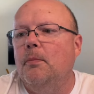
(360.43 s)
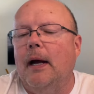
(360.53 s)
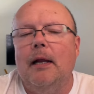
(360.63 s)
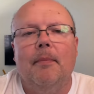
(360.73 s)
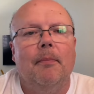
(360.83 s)

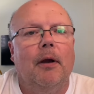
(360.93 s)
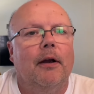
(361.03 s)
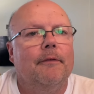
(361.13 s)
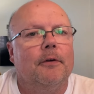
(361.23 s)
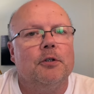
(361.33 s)
might have been
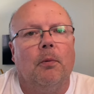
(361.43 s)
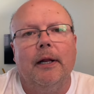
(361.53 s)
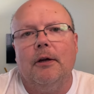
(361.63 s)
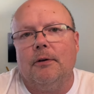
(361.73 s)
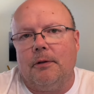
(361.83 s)
married for
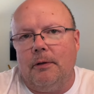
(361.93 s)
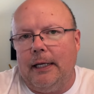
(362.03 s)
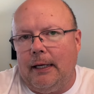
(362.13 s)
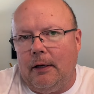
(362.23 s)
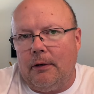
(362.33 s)
20 or 30
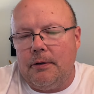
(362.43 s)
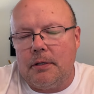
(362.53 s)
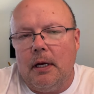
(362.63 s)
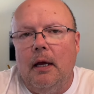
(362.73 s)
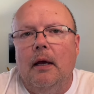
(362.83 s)

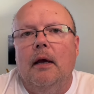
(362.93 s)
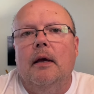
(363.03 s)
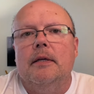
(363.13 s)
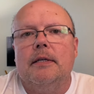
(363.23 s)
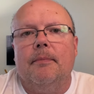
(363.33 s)
years,
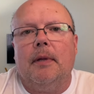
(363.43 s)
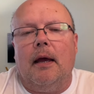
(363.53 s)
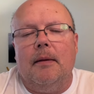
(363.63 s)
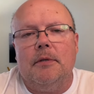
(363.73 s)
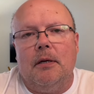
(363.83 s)

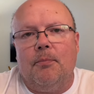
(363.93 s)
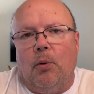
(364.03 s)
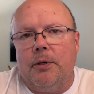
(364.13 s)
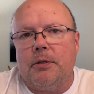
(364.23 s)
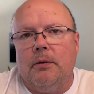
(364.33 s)
sometimes in
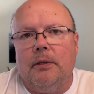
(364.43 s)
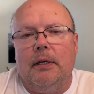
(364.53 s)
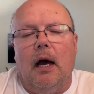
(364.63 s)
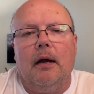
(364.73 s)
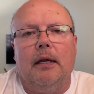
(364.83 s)
Portugal, the
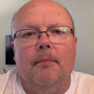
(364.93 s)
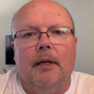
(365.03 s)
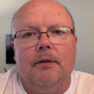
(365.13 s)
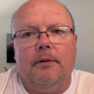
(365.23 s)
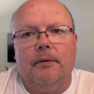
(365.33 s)

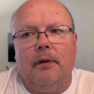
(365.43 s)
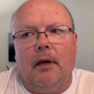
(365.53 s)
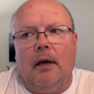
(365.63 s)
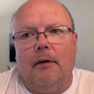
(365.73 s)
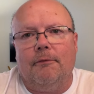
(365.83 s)
documents
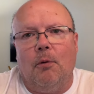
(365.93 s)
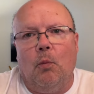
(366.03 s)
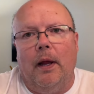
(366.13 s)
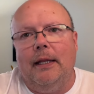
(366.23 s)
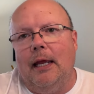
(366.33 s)
from
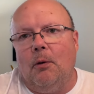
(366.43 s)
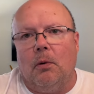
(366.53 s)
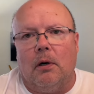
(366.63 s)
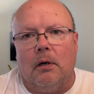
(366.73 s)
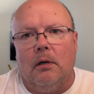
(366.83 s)
when they
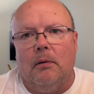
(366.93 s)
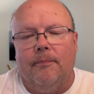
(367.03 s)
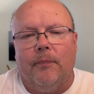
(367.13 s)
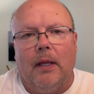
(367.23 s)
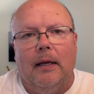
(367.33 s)
were
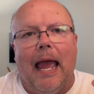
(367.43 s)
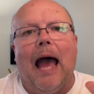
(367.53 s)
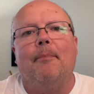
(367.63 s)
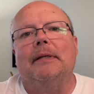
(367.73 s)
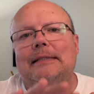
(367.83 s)

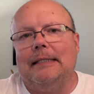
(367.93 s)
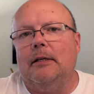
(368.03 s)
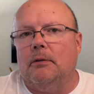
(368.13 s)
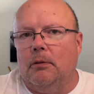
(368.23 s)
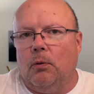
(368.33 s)

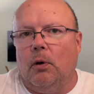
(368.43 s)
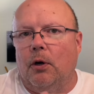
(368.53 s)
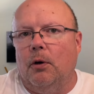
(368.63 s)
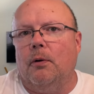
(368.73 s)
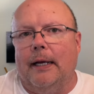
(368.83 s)
apostilled or
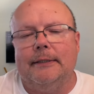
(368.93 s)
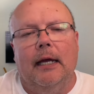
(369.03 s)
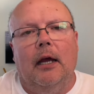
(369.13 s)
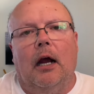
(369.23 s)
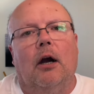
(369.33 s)
notarized
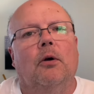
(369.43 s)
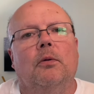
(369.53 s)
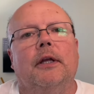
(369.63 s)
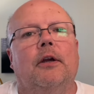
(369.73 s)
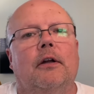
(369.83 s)
are
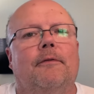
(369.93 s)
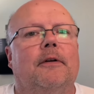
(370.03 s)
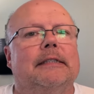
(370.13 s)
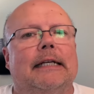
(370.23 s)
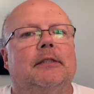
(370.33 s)
only good
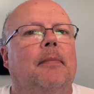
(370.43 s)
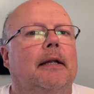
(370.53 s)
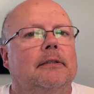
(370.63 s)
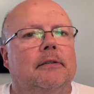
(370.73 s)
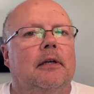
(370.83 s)
for 6
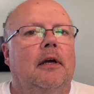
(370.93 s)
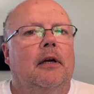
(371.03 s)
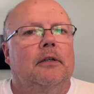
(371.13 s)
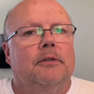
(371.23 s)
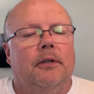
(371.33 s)
months.
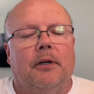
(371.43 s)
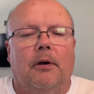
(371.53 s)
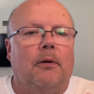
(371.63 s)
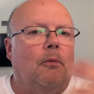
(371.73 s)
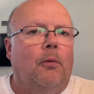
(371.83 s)
So you're
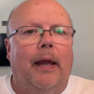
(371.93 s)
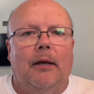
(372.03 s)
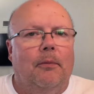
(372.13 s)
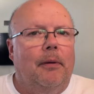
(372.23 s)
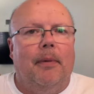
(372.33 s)
going, well,
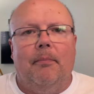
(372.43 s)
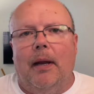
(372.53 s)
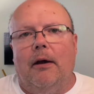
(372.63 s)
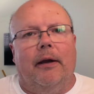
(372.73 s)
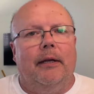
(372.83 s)
wait, we've been
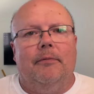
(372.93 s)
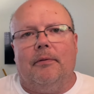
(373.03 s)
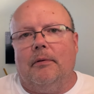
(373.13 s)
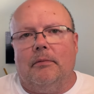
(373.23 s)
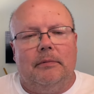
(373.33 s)
married
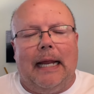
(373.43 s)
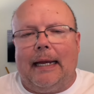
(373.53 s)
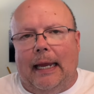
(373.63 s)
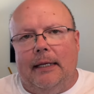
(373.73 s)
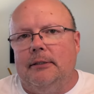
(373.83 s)
for
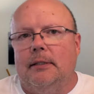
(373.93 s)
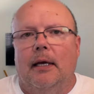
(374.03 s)
decades.